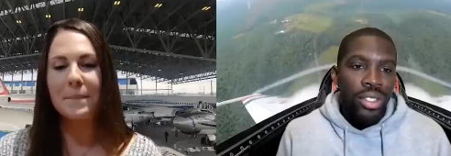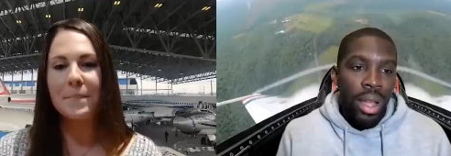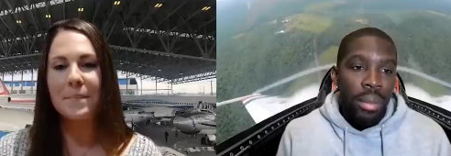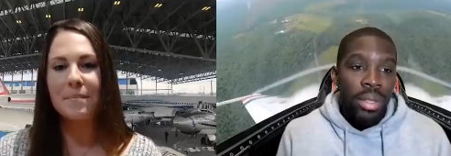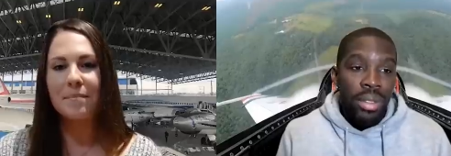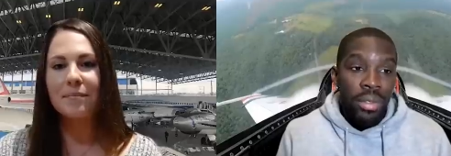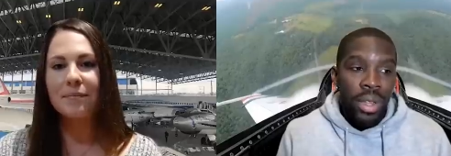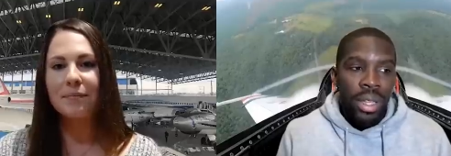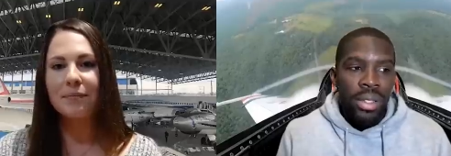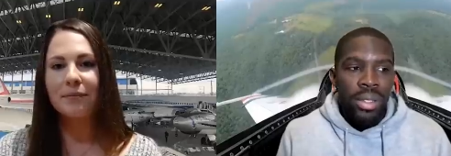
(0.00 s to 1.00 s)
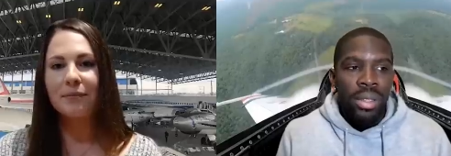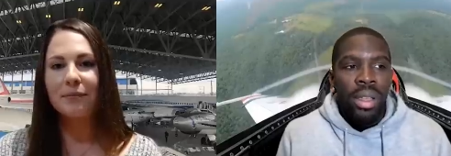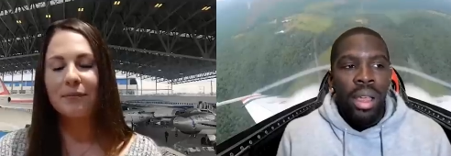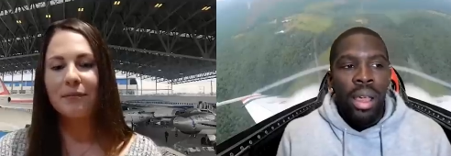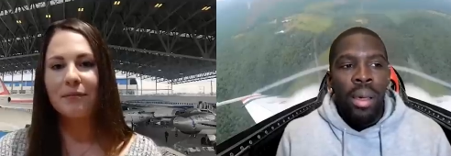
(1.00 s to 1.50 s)
Speaker 1: job is to fix
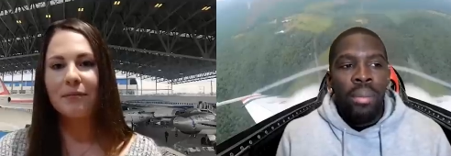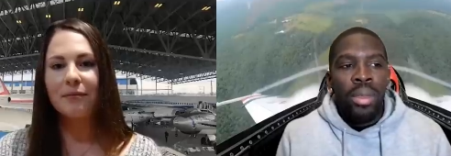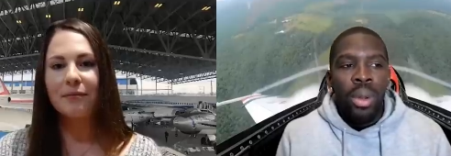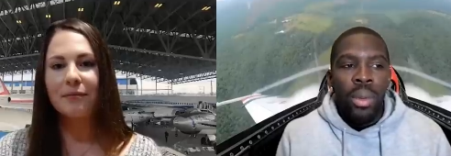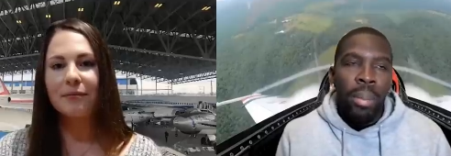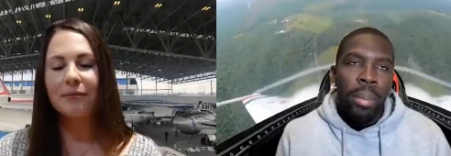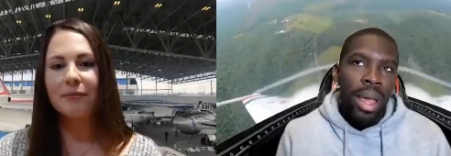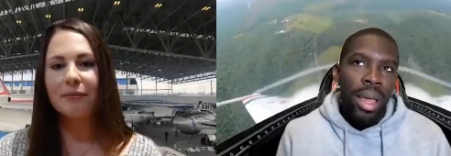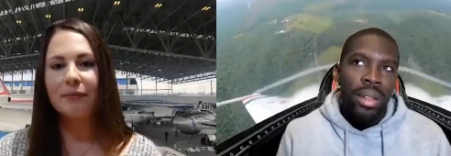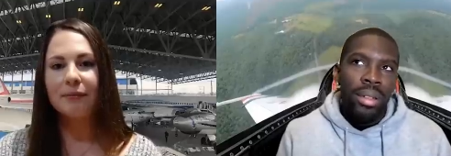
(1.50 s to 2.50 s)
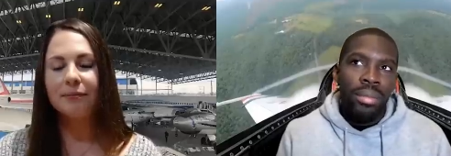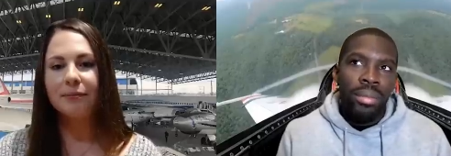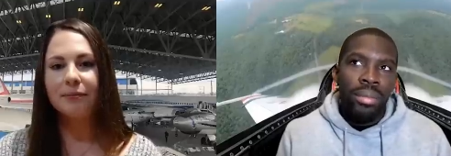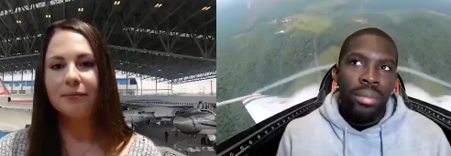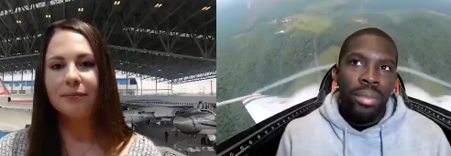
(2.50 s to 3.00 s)
um, you don't want a pilot
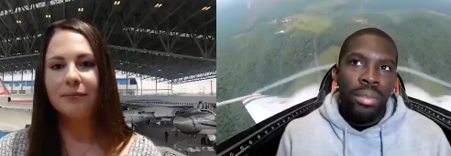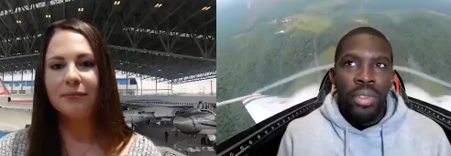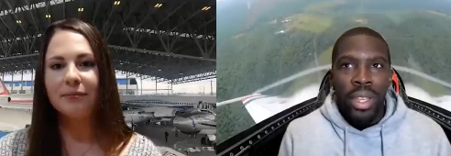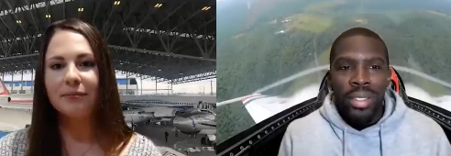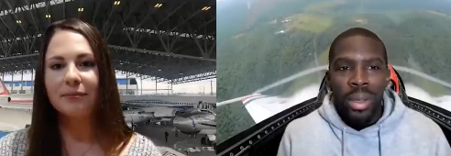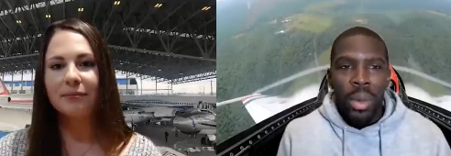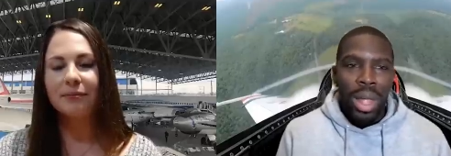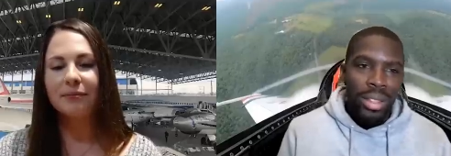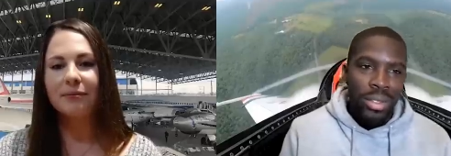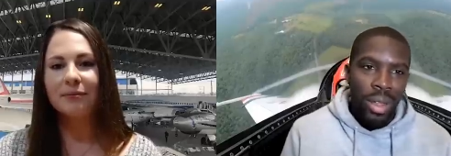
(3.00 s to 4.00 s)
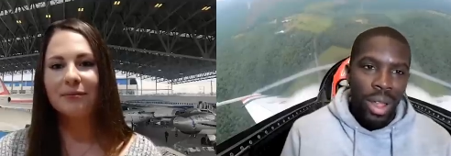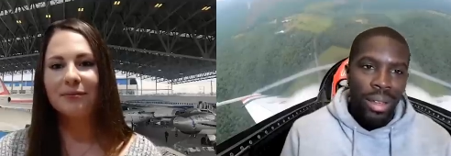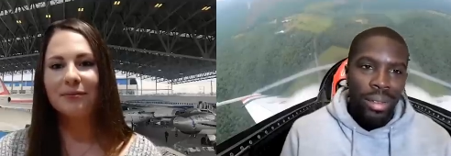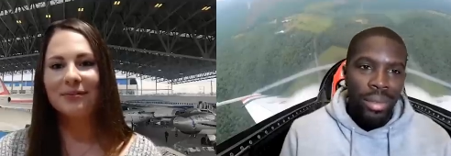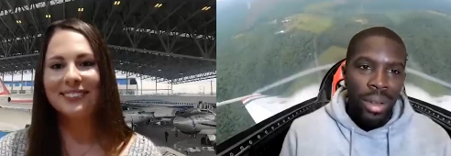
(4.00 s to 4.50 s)
fixing while he's flying
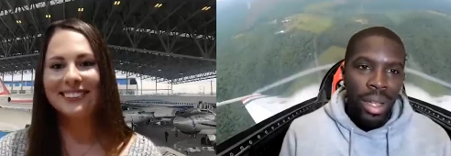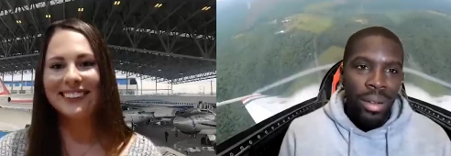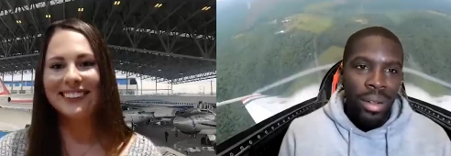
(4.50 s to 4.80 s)
right